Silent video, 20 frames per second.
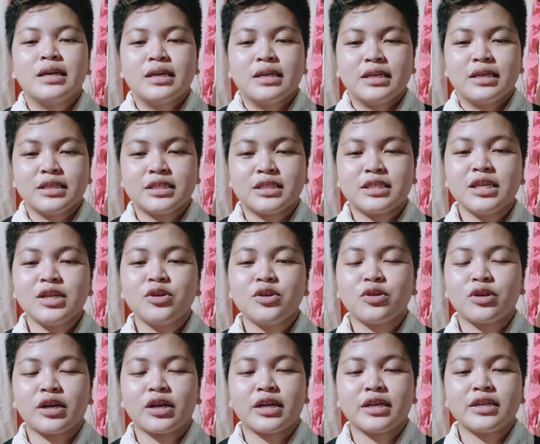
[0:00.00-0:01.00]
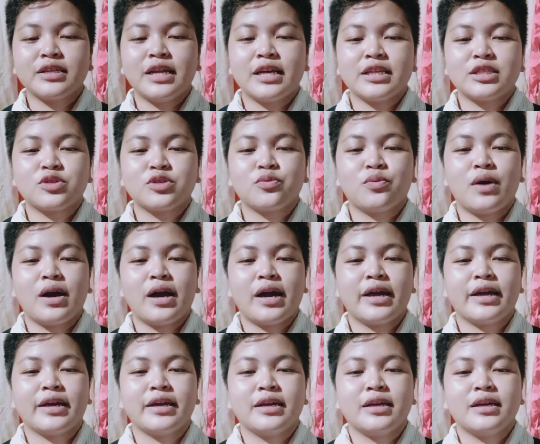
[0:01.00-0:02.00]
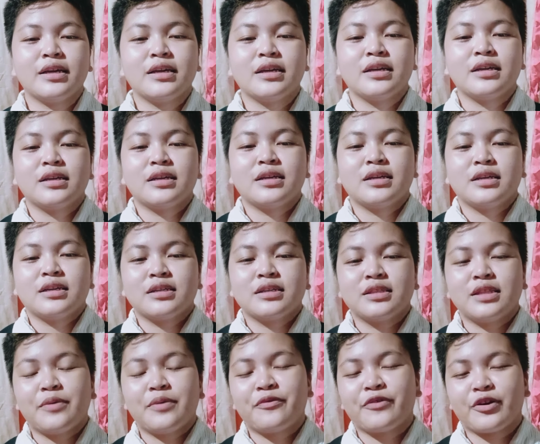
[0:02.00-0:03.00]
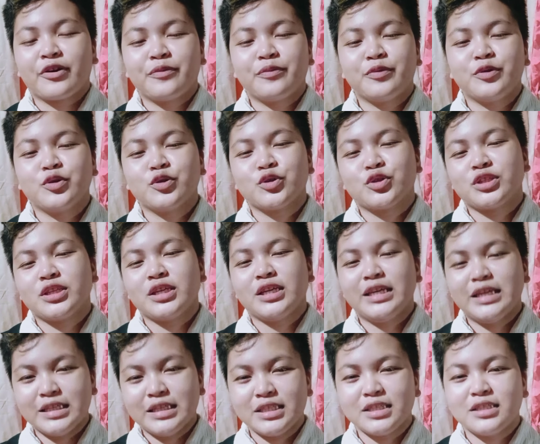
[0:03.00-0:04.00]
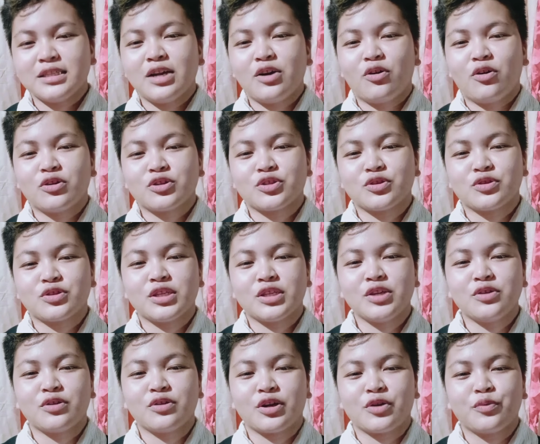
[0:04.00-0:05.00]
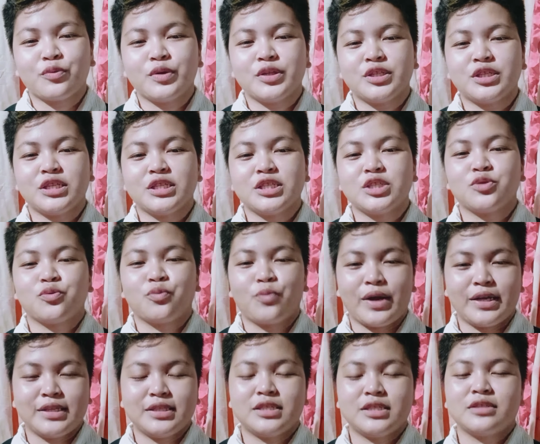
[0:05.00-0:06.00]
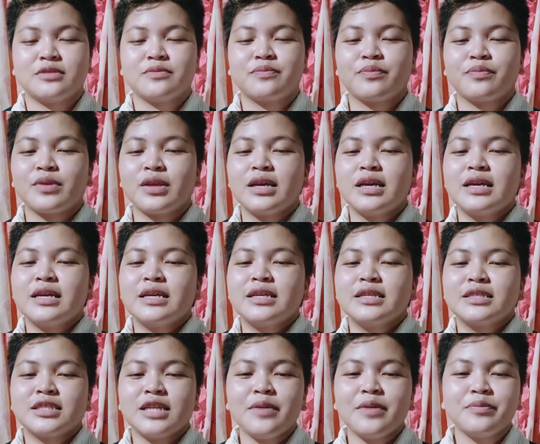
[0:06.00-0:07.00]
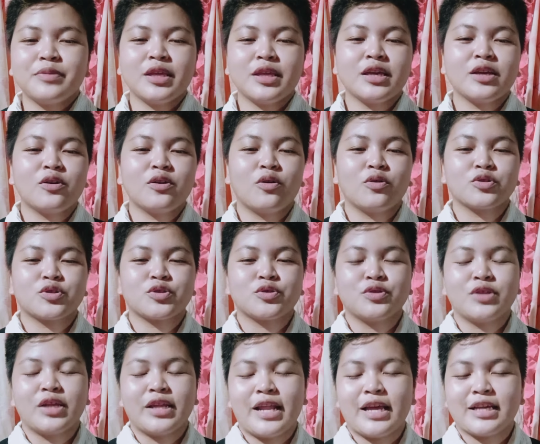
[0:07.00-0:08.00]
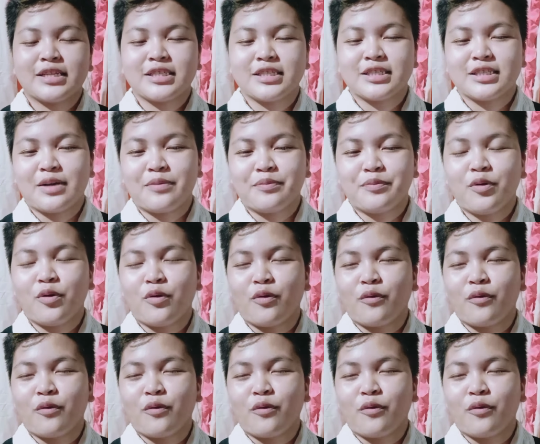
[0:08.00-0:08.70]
is singular, that's why The verb used is also singular, which is writes. Same thing goes to the next example.